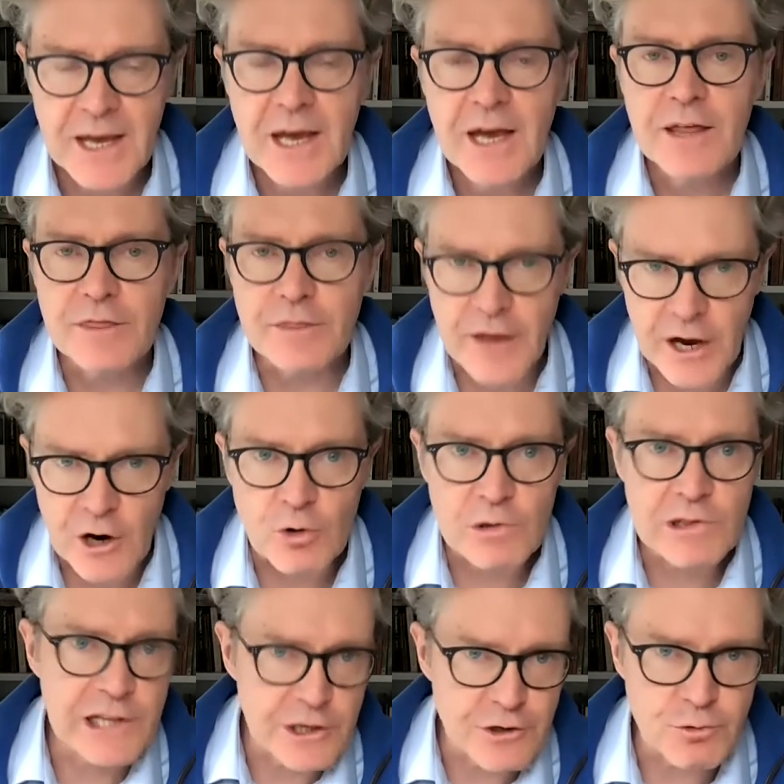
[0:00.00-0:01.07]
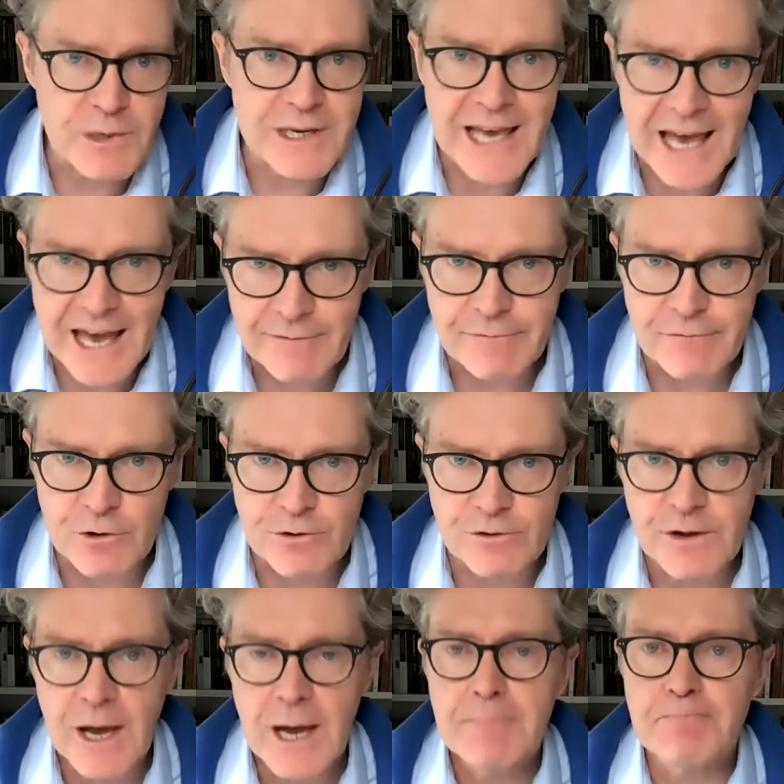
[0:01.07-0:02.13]
Their literary efforts
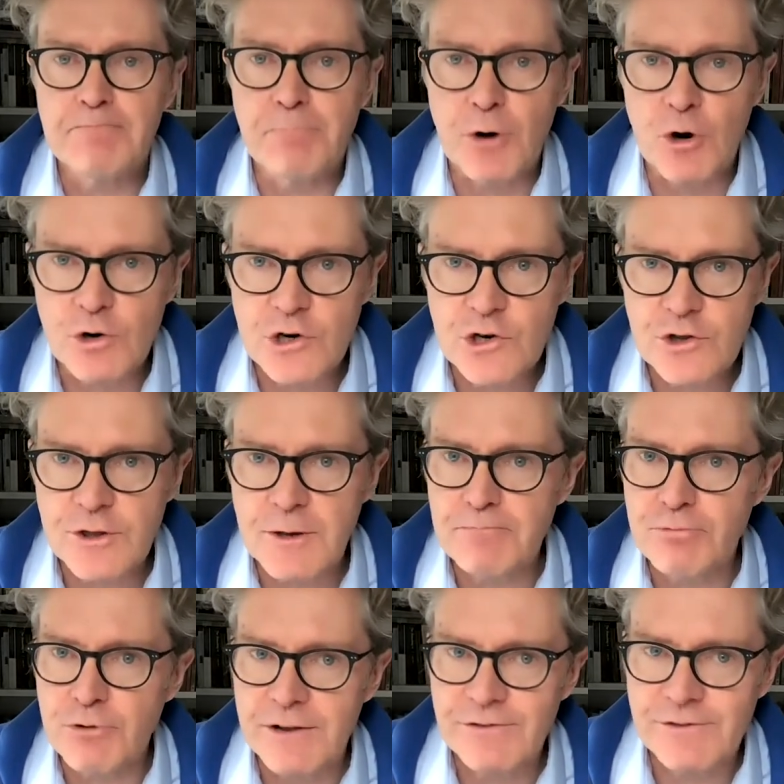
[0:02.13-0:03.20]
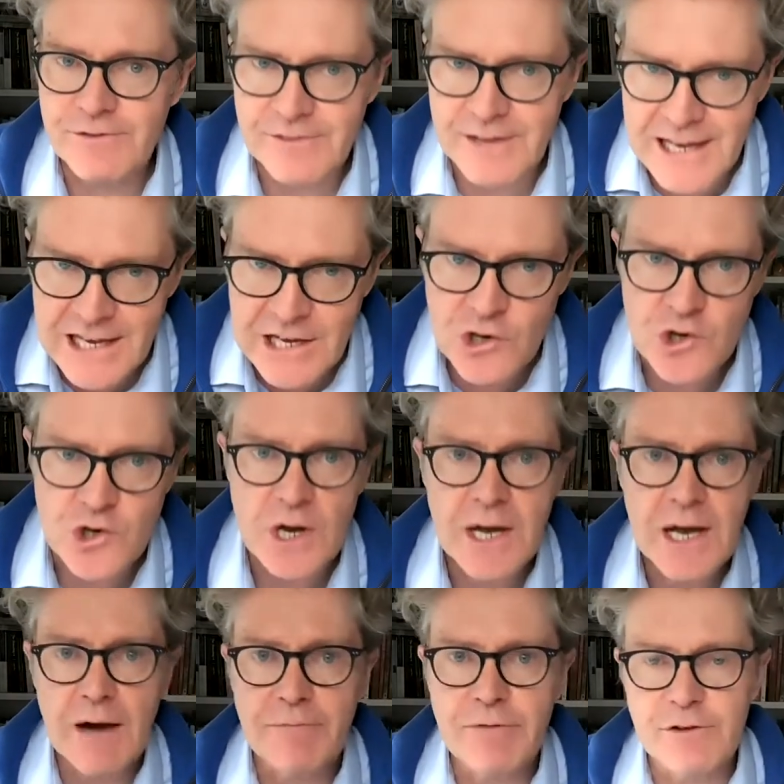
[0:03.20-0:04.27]
burnished the prestige
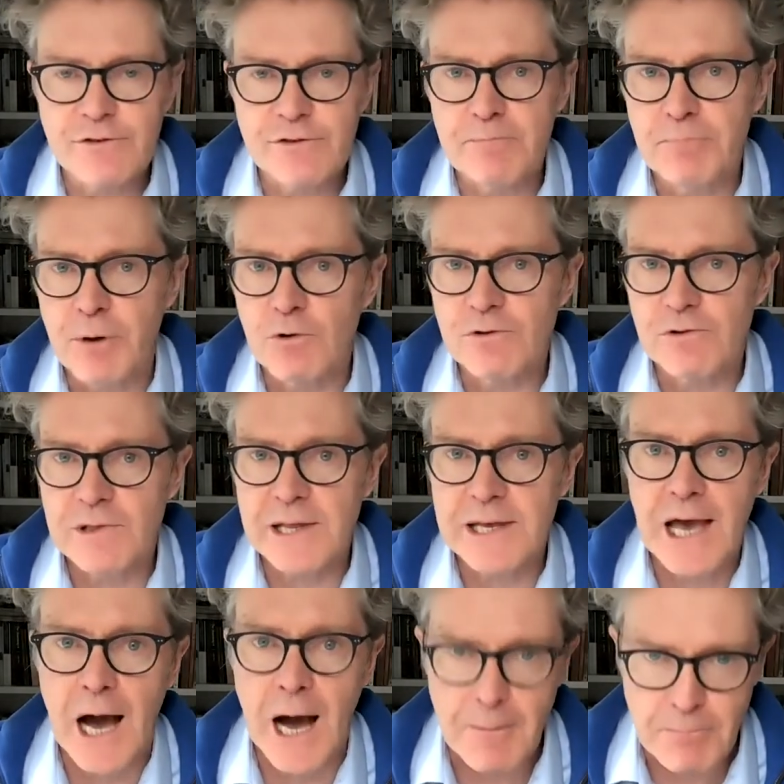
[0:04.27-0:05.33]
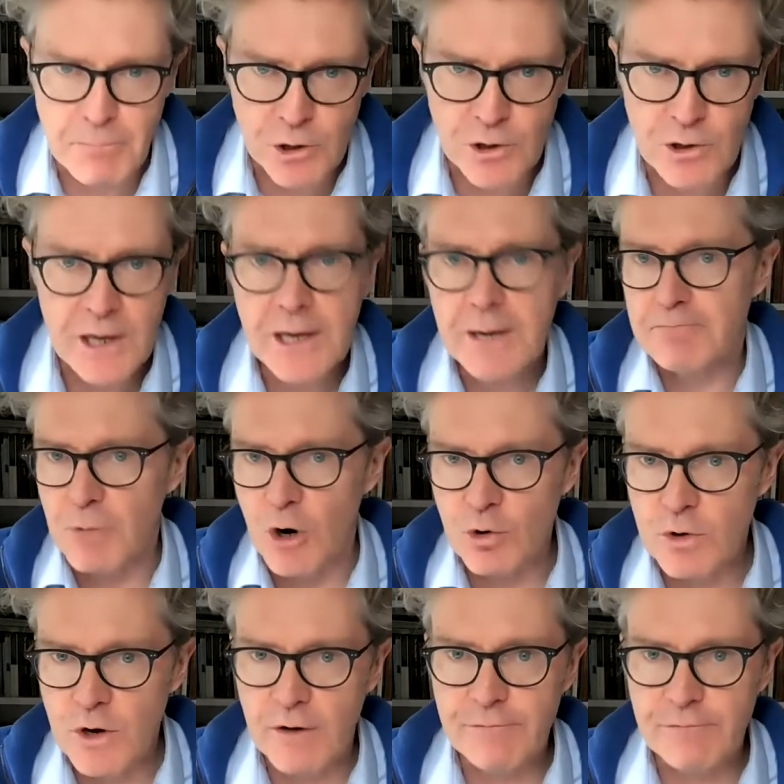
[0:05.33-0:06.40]
of this supposedly humble mode
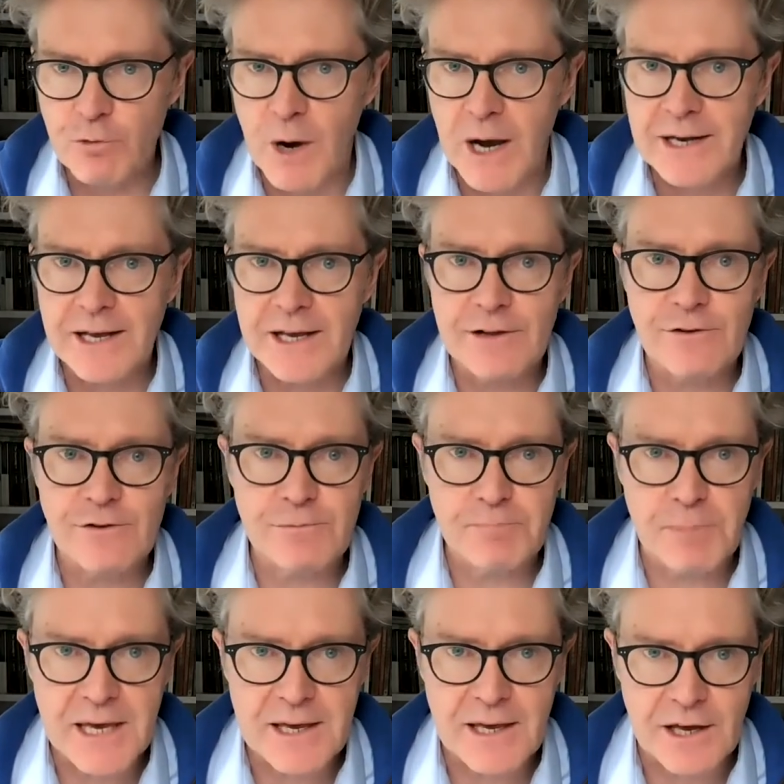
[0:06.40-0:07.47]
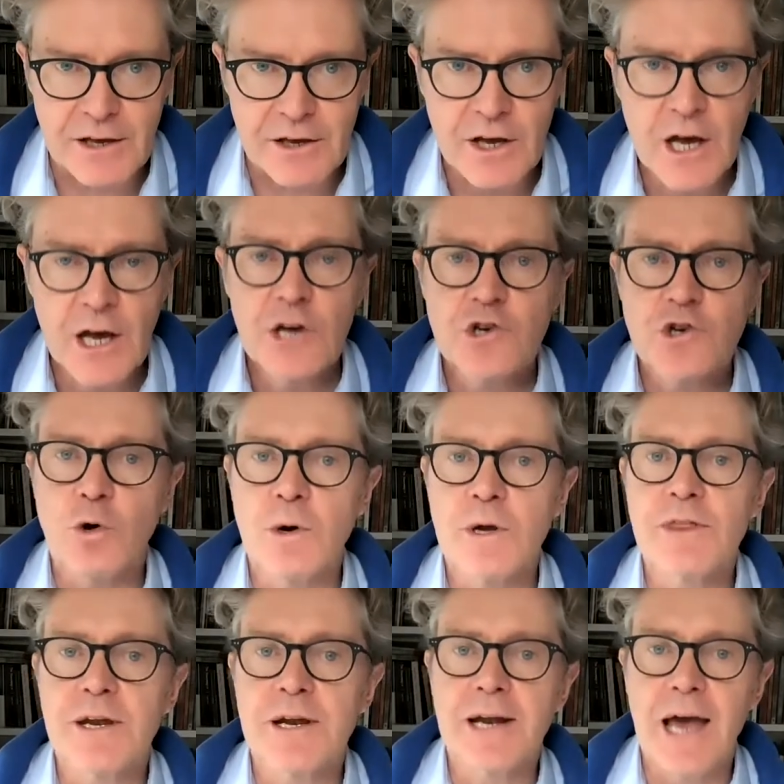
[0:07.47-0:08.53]
of writing and speaking, showing
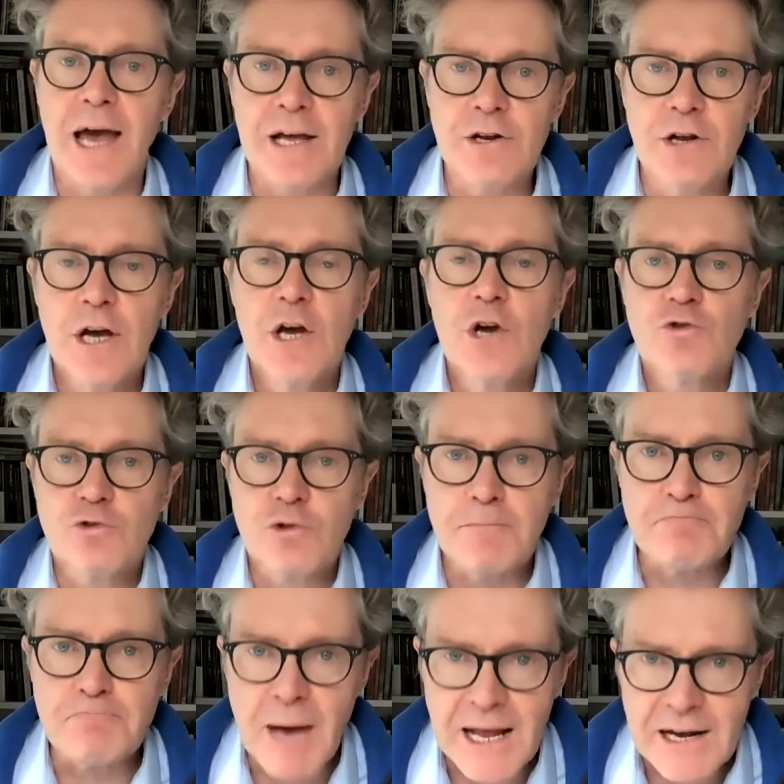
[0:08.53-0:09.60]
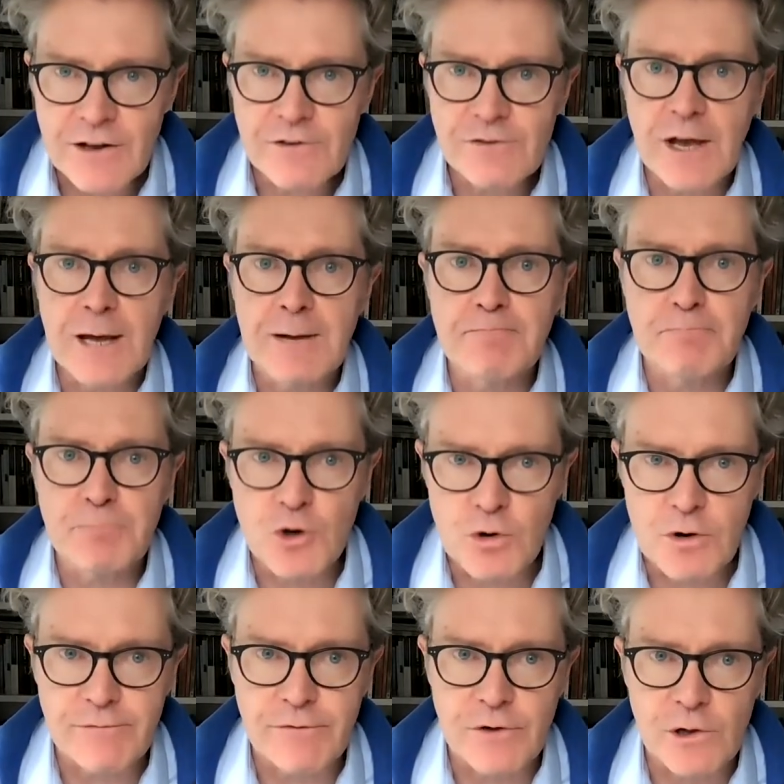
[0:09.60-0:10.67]
that it had tremendous and
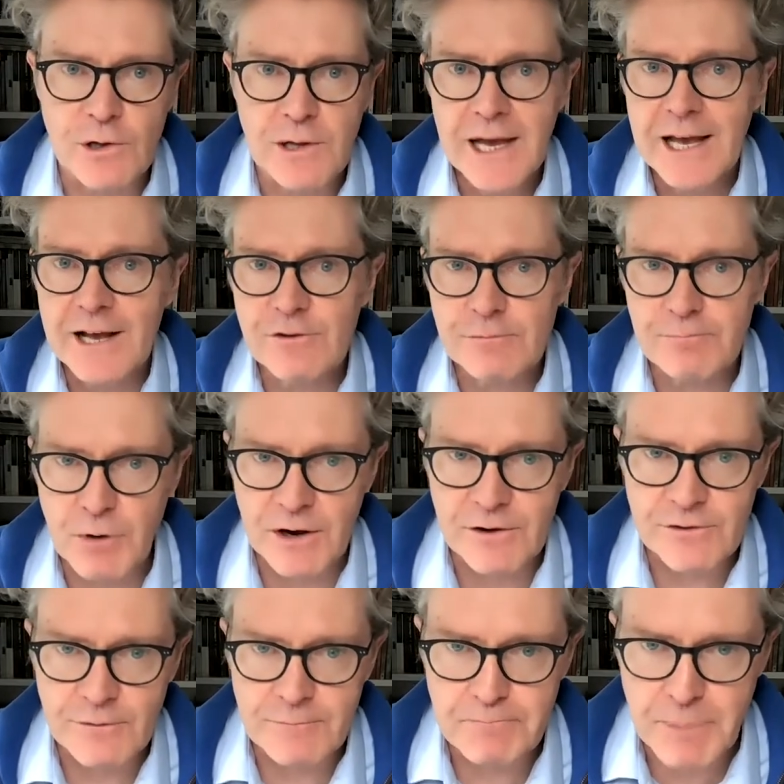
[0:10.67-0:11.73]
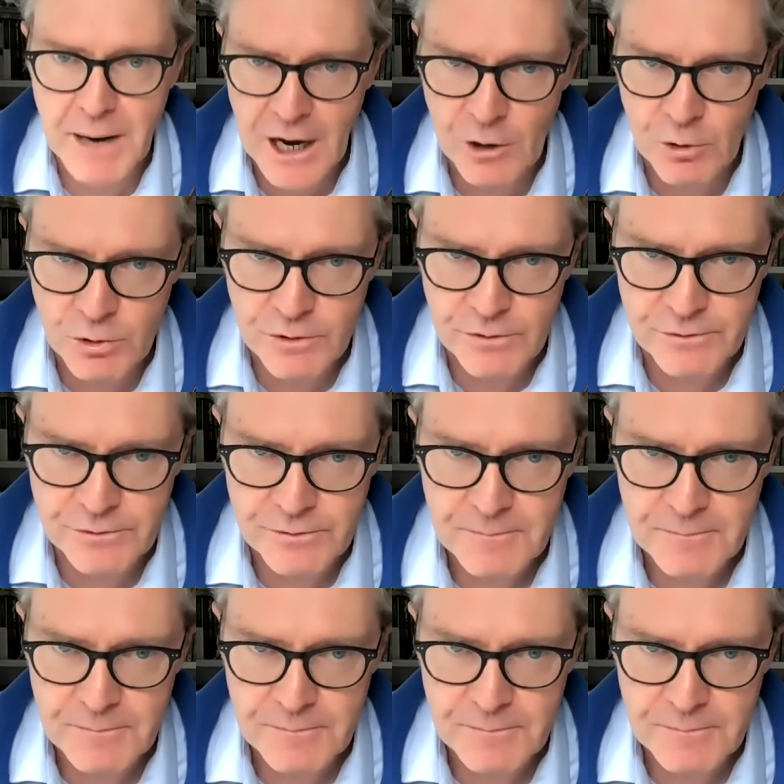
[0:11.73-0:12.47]
beautiful expressive powers.